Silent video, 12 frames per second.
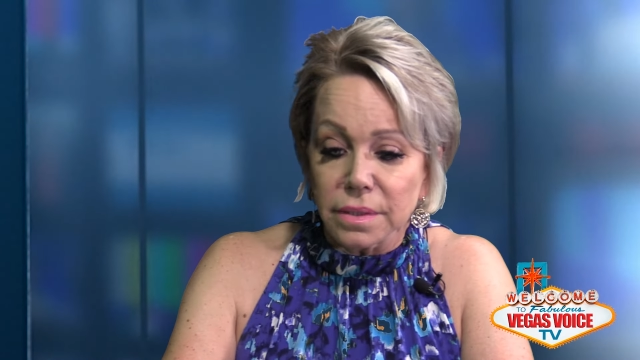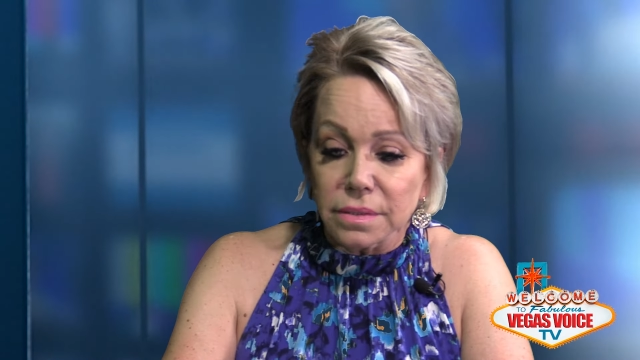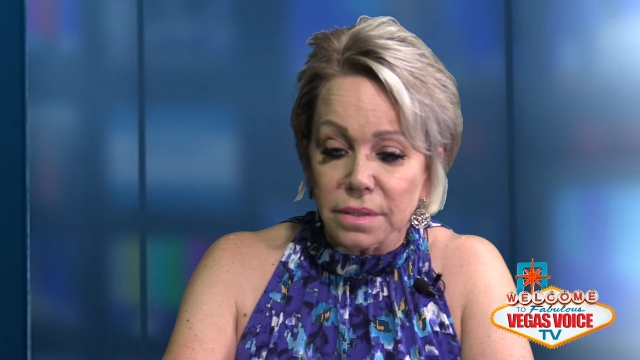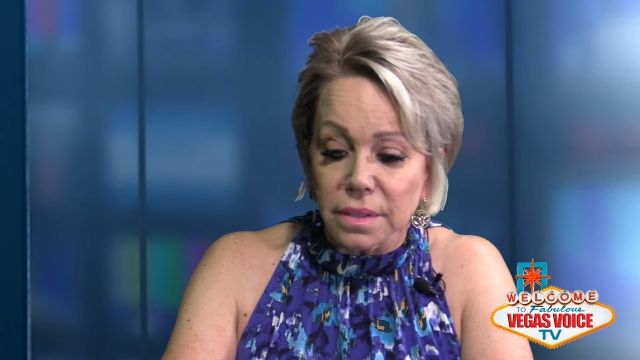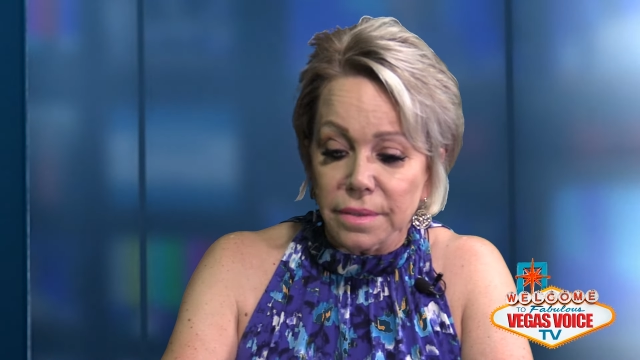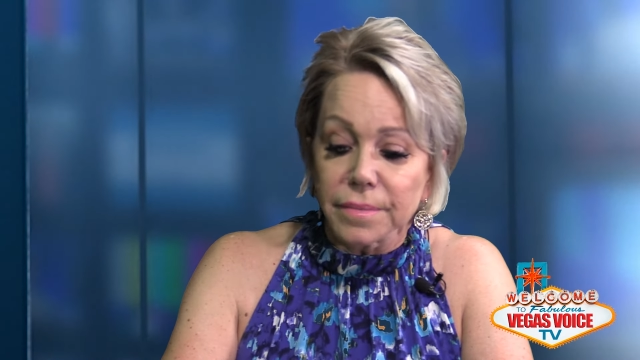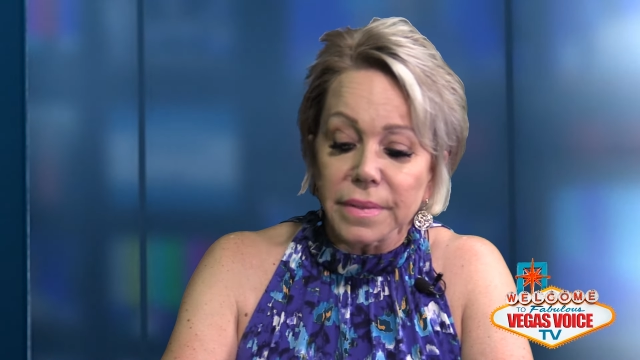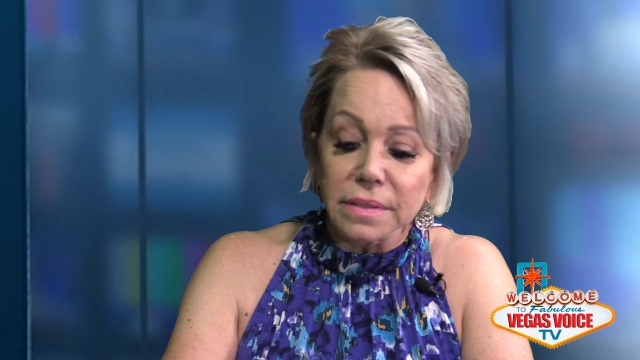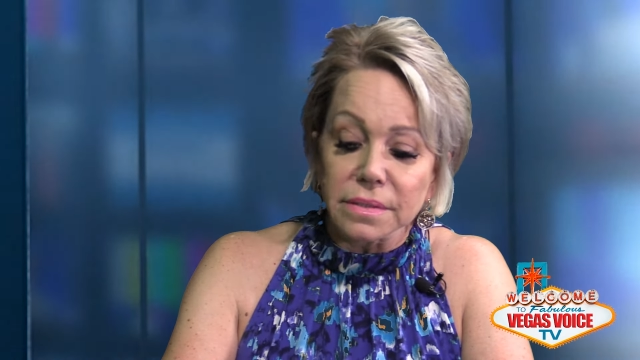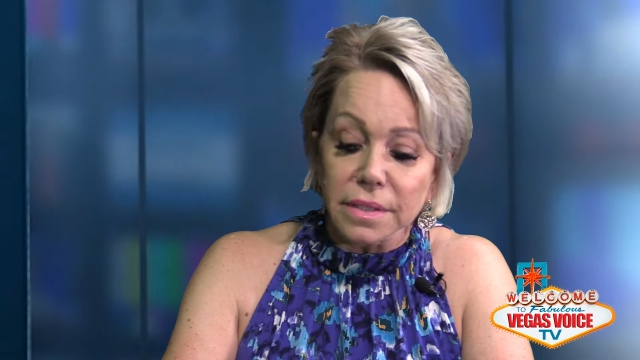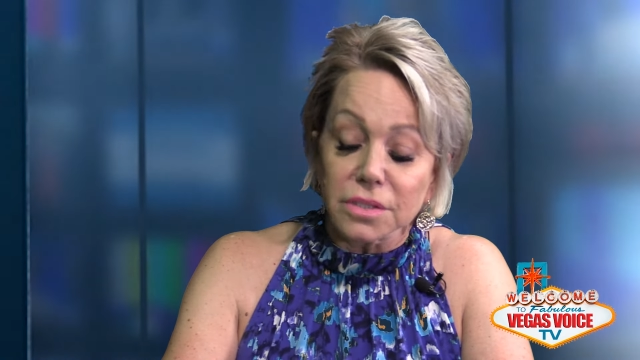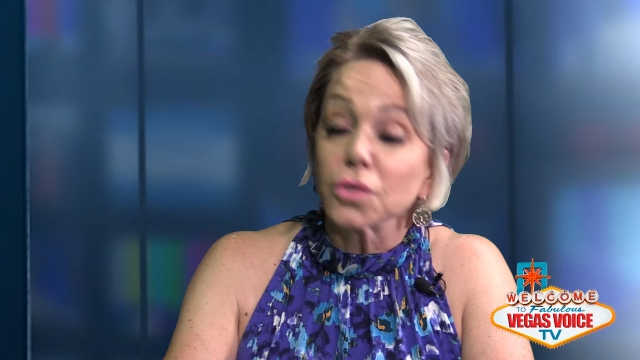
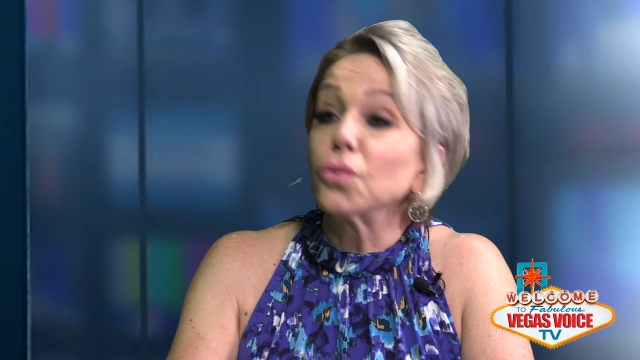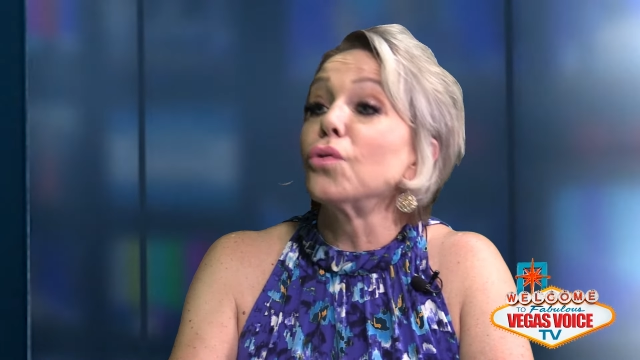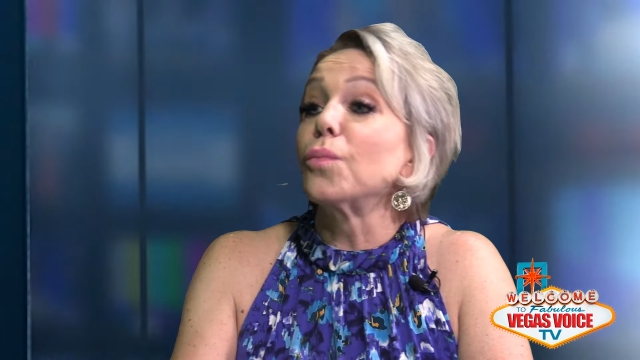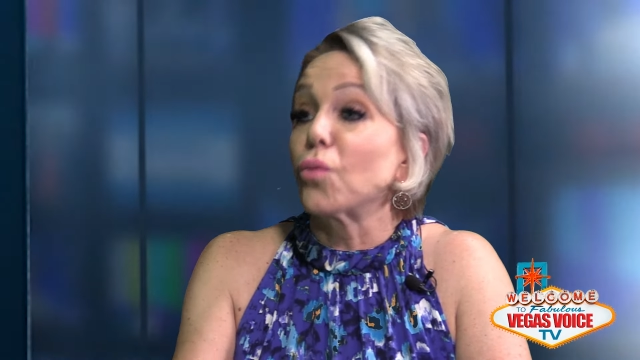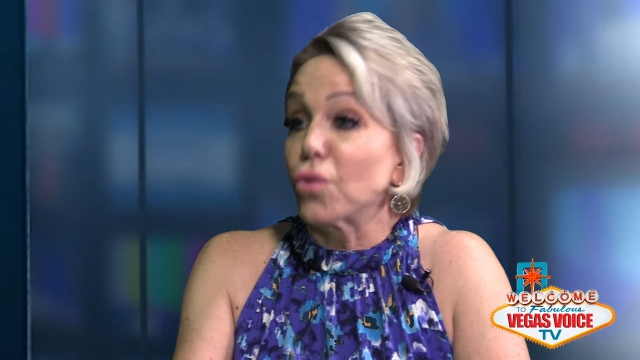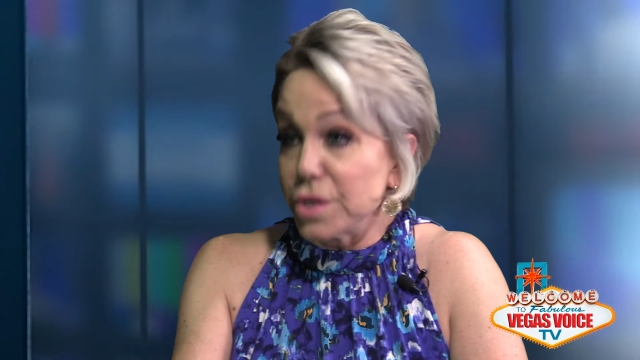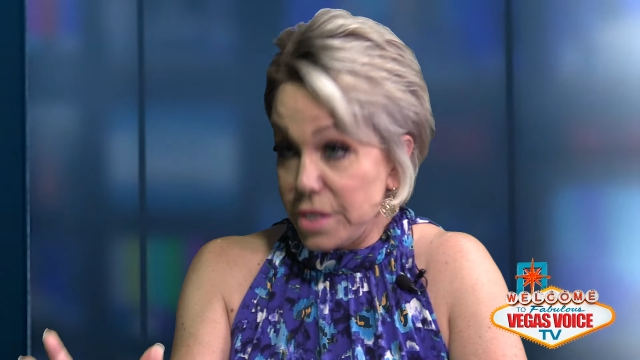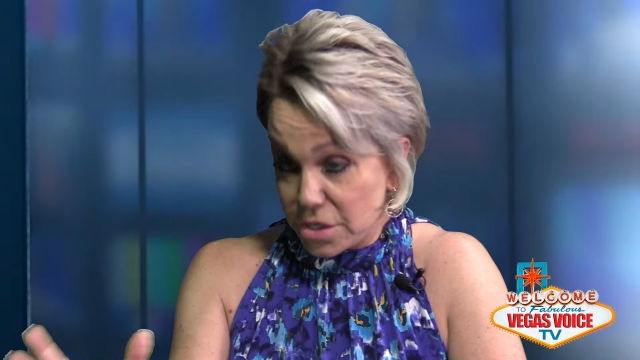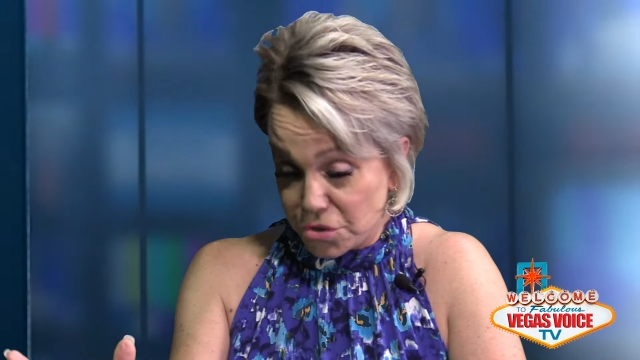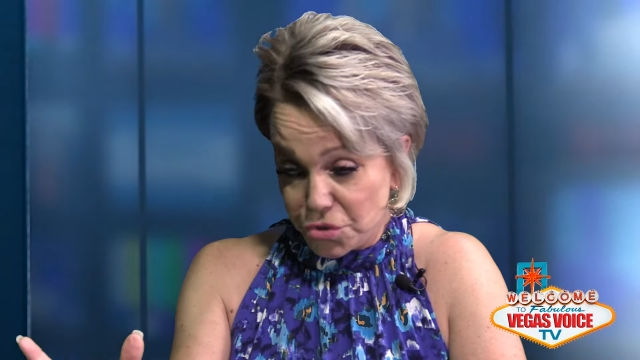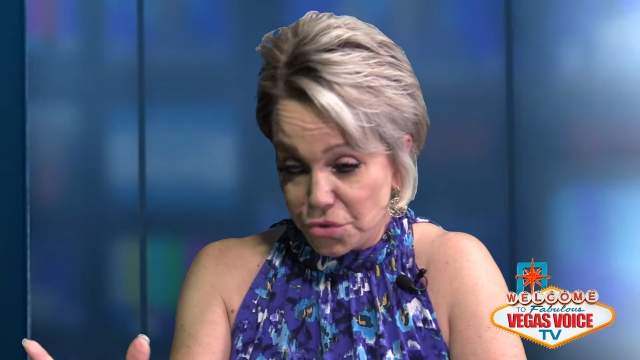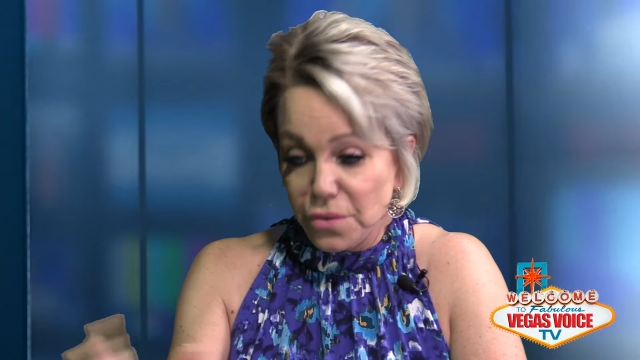a school board
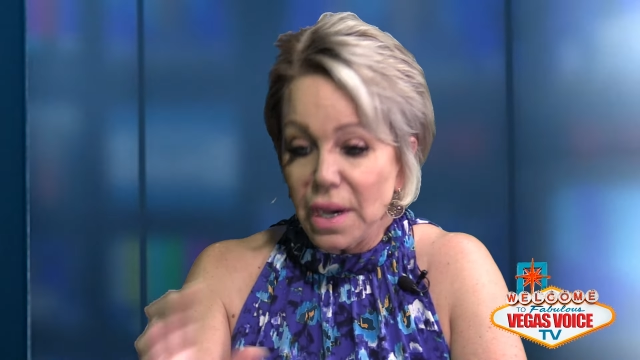issue.